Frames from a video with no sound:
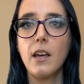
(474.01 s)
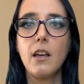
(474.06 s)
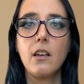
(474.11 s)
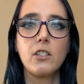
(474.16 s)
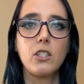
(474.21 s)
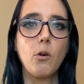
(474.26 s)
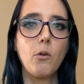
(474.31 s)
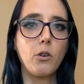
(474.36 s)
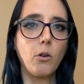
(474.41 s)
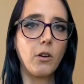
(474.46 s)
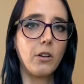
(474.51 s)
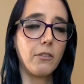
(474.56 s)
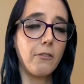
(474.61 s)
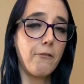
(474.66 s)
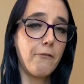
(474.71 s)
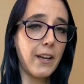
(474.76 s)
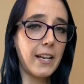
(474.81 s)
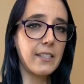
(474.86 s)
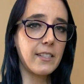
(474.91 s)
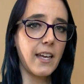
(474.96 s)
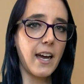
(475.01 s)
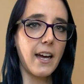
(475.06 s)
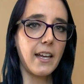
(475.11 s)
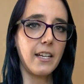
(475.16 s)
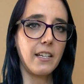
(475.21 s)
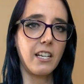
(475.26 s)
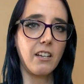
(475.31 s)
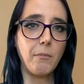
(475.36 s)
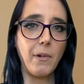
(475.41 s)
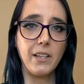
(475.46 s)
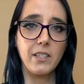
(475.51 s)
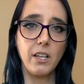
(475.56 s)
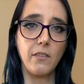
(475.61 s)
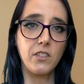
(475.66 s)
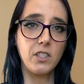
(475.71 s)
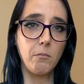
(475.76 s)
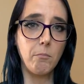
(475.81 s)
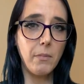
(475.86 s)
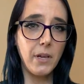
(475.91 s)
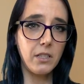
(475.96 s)
So in order to fix that and give myself
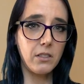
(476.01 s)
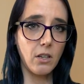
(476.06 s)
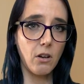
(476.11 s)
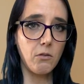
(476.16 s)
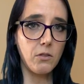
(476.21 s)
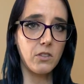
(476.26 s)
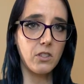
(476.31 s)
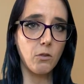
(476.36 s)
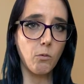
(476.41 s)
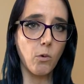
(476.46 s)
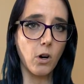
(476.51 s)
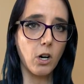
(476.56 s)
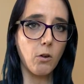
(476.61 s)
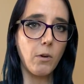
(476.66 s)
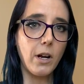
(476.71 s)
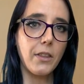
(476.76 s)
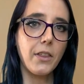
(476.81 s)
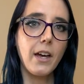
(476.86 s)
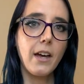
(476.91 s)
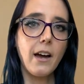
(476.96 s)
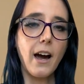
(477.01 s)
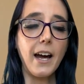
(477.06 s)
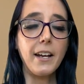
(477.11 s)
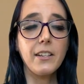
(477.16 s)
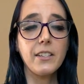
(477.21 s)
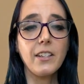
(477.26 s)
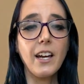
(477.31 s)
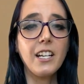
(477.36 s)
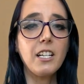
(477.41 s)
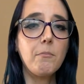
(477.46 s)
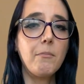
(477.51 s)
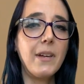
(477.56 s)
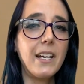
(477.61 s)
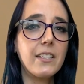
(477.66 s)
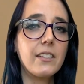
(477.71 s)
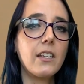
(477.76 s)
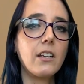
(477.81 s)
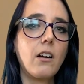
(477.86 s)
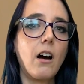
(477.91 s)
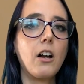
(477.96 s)
some midtones to work with, I decided to mix
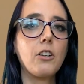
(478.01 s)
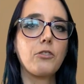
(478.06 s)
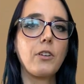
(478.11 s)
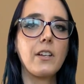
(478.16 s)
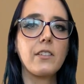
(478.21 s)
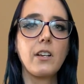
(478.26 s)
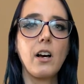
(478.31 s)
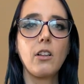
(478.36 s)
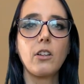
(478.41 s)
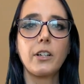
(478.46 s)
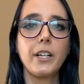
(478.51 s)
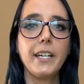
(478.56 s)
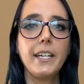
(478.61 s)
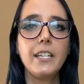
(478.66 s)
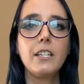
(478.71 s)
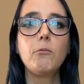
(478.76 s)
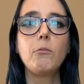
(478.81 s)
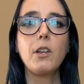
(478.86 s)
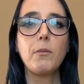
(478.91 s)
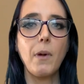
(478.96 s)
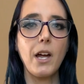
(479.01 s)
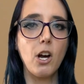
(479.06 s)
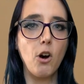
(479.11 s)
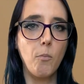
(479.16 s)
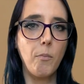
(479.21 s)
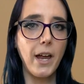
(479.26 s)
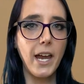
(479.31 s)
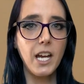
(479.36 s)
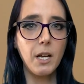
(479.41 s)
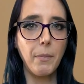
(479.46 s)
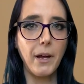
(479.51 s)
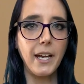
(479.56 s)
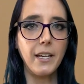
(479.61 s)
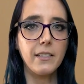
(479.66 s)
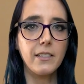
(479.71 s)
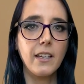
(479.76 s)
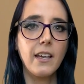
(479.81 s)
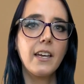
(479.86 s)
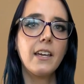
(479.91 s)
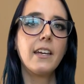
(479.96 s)
the contrast color in with my opaque
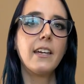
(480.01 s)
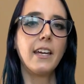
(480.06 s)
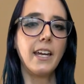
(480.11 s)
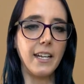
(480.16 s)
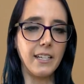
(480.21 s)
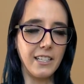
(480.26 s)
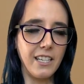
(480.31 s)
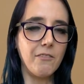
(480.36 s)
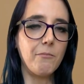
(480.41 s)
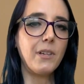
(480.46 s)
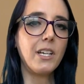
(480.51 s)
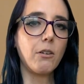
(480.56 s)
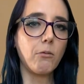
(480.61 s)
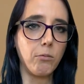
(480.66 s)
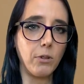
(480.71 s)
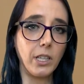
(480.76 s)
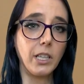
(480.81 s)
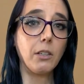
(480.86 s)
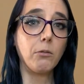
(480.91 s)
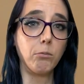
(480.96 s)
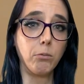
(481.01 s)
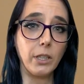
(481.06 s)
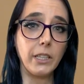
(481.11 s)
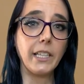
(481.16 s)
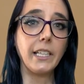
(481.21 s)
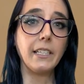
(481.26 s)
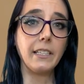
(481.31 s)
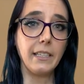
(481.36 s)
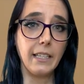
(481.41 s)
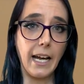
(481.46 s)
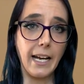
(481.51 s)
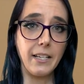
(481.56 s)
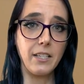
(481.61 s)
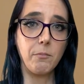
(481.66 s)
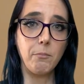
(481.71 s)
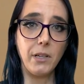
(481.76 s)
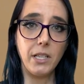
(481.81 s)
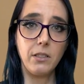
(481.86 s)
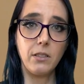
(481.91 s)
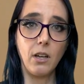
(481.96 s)
paints and give me a really, really nice
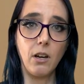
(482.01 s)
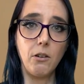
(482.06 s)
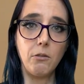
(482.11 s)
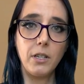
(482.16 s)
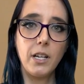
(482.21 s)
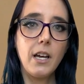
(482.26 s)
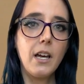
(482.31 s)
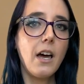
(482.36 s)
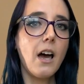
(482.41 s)
midtone.